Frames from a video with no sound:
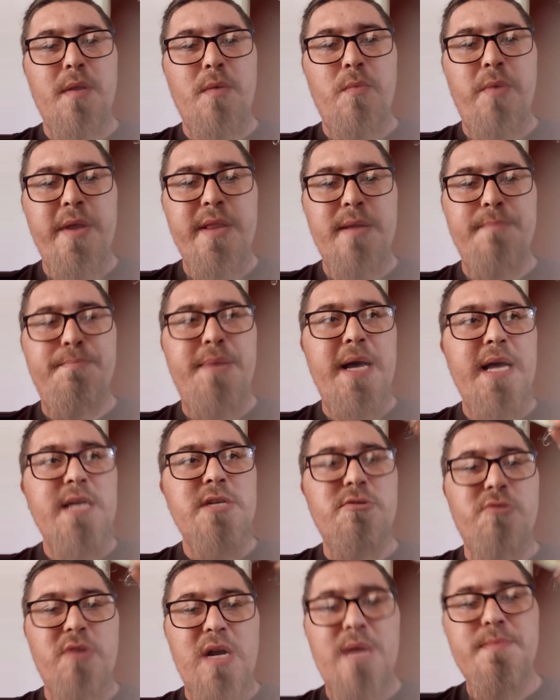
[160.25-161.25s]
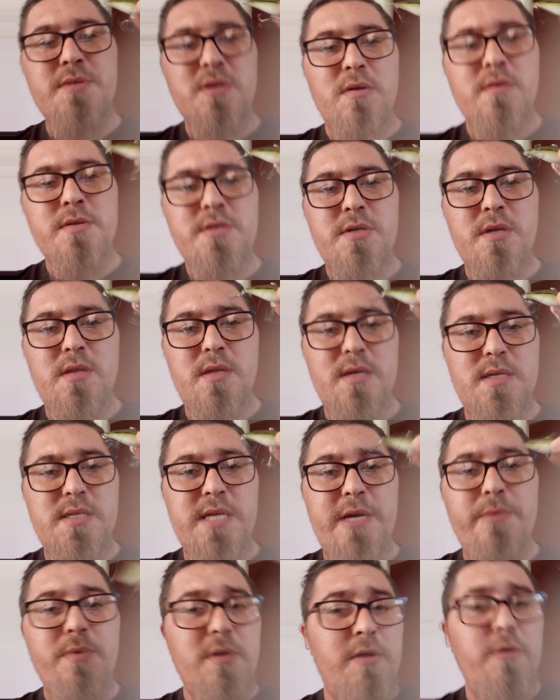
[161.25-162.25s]
when a bass grabs onto this,
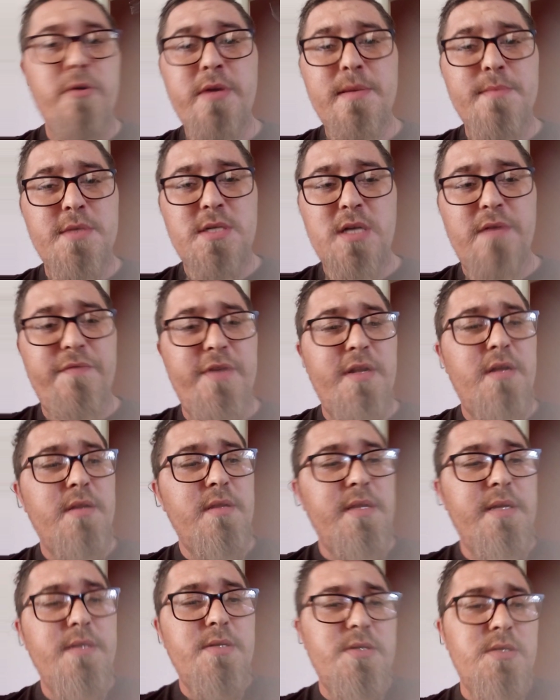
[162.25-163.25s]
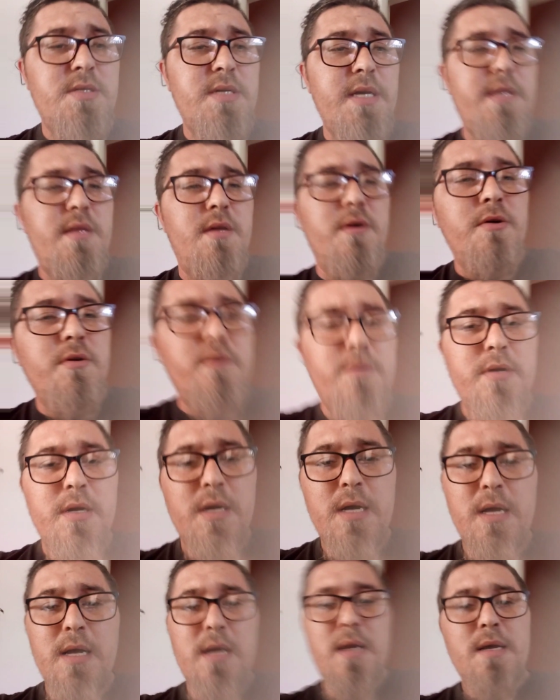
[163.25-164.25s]
he will hook himself. You don't need to set the hook.
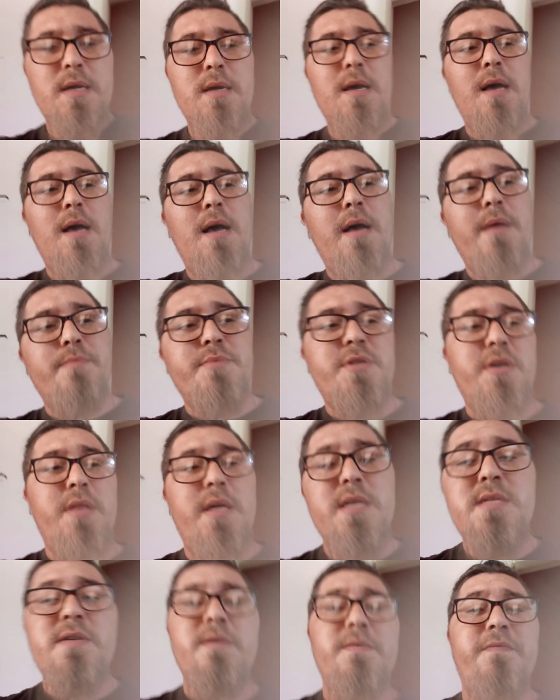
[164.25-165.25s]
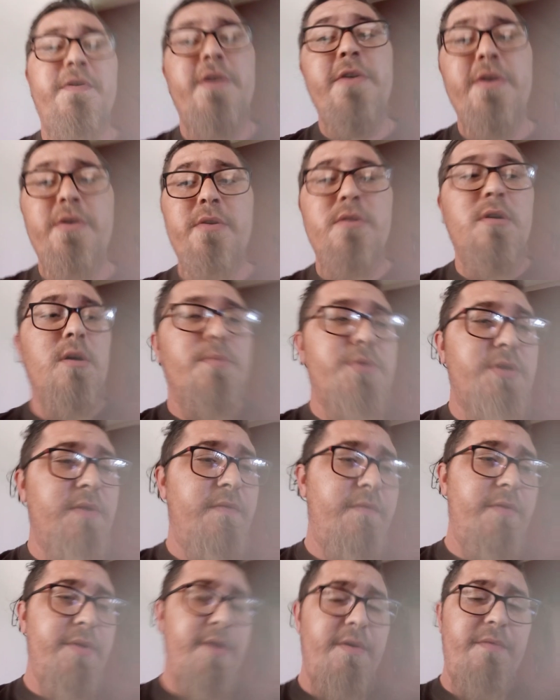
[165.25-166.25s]
So that's a very good option
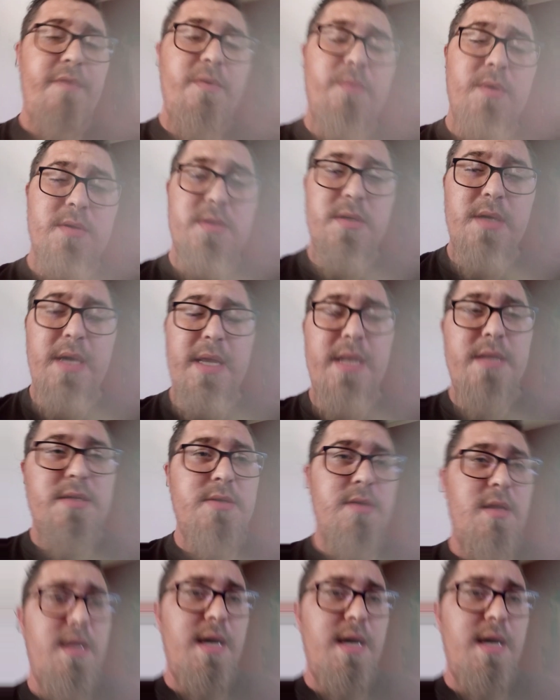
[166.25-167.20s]
for you if you want to get into